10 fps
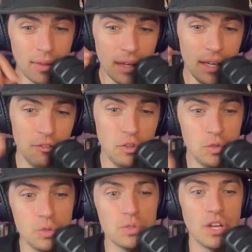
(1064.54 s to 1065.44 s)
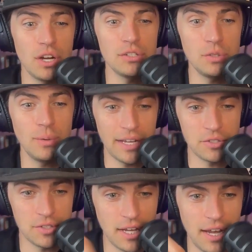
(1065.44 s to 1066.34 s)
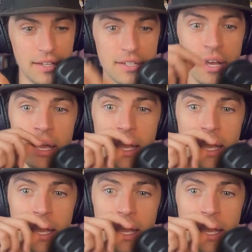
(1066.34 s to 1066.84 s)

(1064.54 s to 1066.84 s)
if you do start to exercise